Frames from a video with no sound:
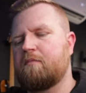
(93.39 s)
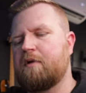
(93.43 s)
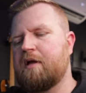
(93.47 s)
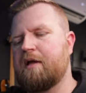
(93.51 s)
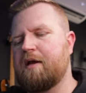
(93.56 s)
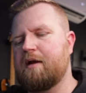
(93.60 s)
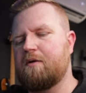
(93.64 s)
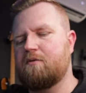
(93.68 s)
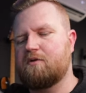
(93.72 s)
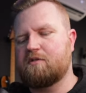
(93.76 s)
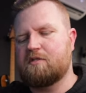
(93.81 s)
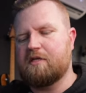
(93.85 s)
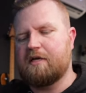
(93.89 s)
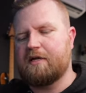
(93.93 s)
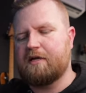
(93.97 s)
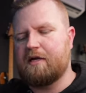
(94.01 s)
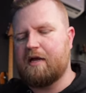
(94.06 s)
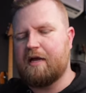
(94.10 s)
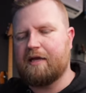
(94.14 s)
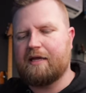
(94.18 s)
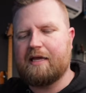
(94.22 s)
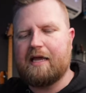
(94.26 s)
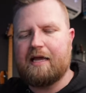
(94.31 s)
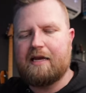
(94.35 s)
And I was like,
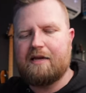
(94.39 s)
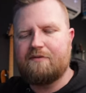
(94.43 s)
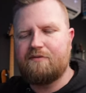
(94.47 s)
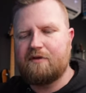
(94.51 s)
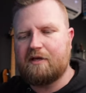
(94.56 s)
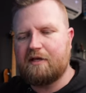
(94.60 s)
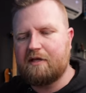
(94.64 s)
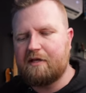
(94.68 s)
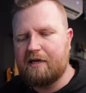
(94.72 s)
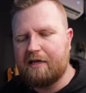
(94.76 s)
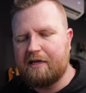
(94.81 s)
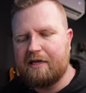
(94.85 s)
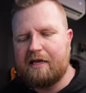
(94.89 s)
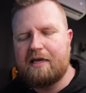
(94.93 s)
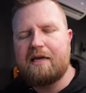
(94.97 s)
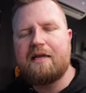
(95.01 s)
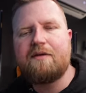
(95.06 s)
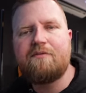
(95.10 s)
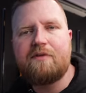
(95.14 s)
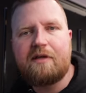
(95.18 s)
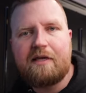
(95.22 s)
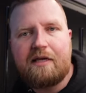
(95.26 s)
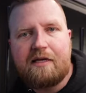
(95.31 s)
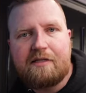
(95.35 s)
I can't
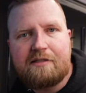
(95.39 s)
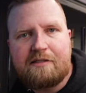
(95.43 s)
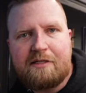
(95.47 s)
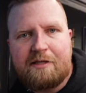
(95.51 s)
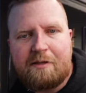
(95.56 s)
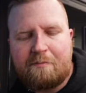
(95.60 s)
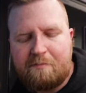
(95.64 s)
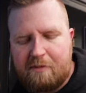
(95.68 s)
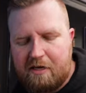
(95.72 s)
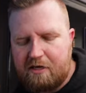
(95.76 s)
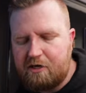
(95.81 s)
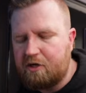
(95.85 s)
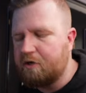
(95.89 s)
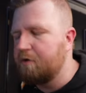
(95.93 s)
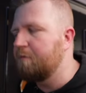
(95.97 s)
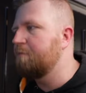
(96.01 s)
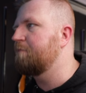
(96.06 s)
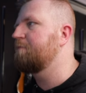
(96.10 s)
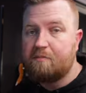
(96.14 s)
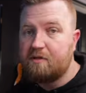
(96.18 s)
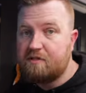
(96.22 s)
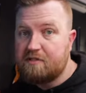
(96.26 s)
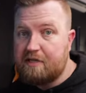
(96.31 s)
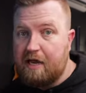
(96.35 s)
even get to the menu.
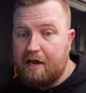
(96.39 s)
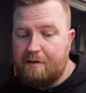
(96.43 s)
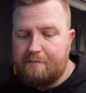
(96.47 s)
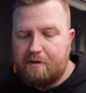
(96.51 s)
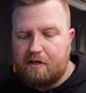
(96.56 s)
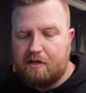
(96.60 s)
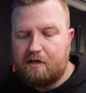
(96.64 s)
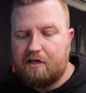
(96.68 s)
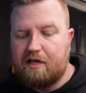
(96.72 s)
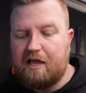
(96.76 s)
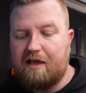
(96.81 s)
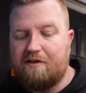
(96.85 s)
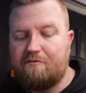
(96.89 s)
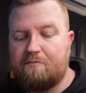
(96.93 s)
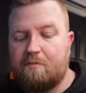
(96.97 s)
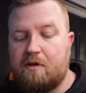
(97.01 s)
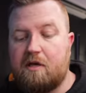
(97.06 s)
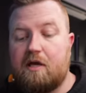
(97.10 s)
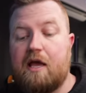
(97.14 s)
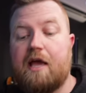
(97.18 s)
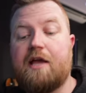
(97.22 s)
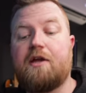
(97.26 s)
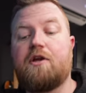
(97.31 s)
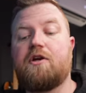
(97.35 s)
But Simon gave
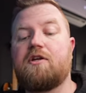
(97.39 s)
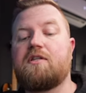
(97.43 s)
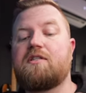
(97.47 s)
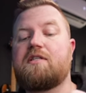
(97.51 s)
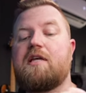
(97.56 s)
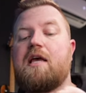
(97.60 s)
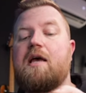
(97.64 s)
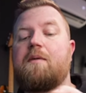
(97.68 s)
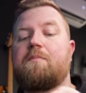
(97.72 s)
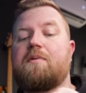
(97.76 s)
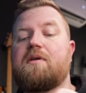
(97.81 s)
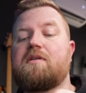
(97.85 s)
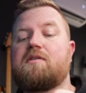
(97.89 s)
me a good tip.